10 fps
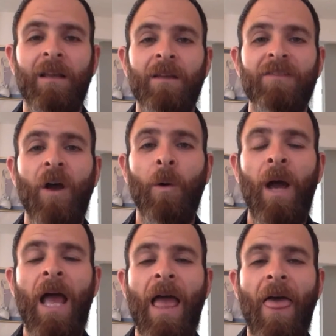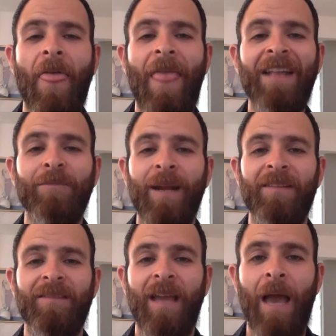So that's what I
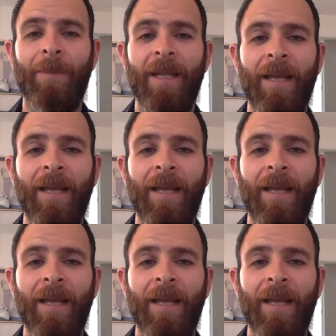see happening.